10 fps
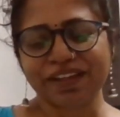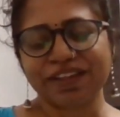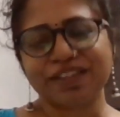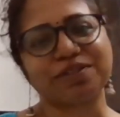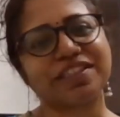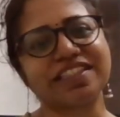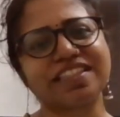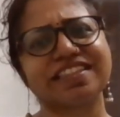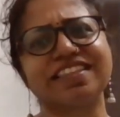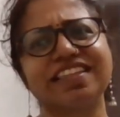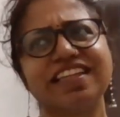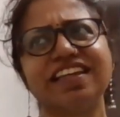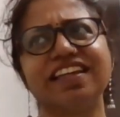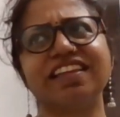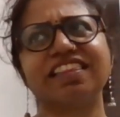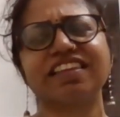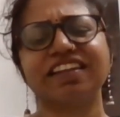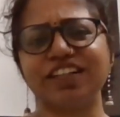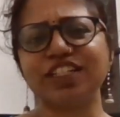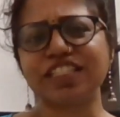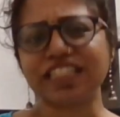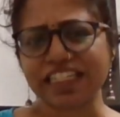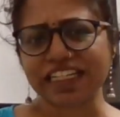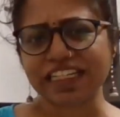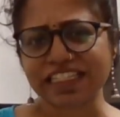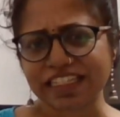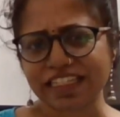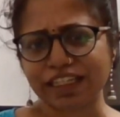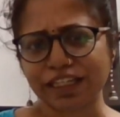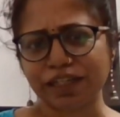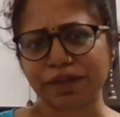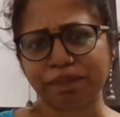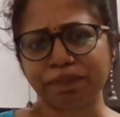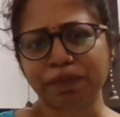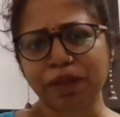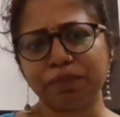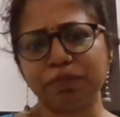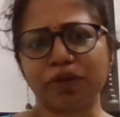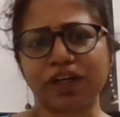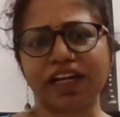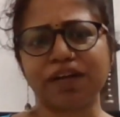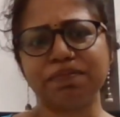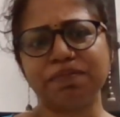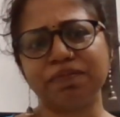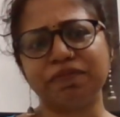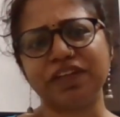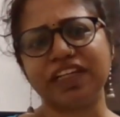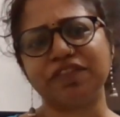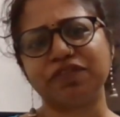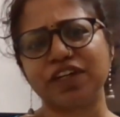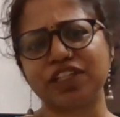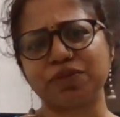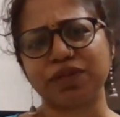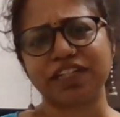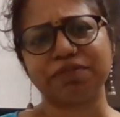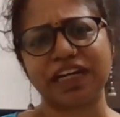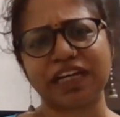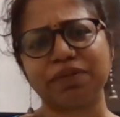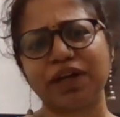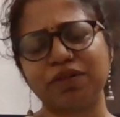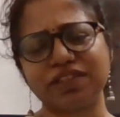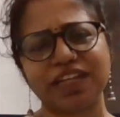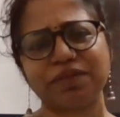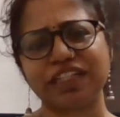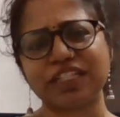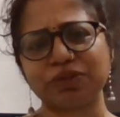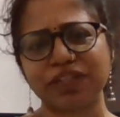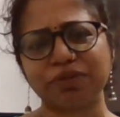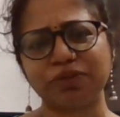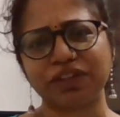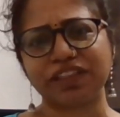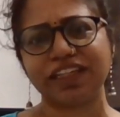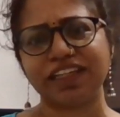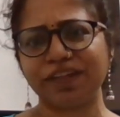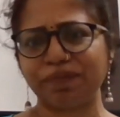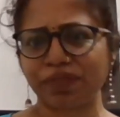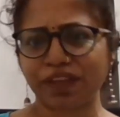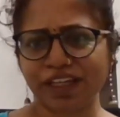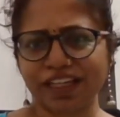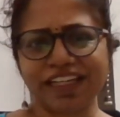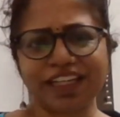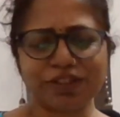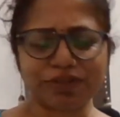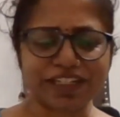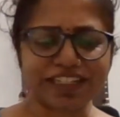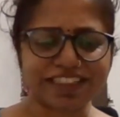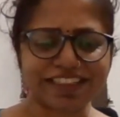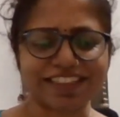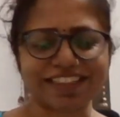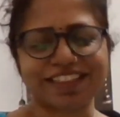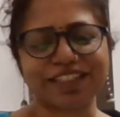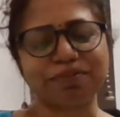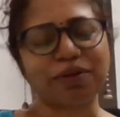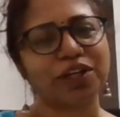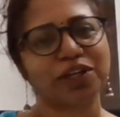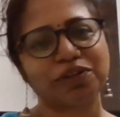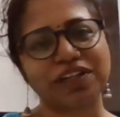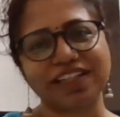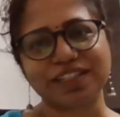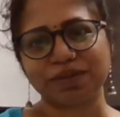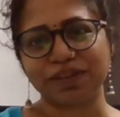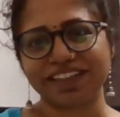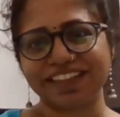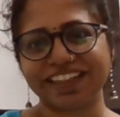So this is the third series in the book club. We did Brenny Brown, then we did Sudha Murthy. Today it is Paula Coelho's work.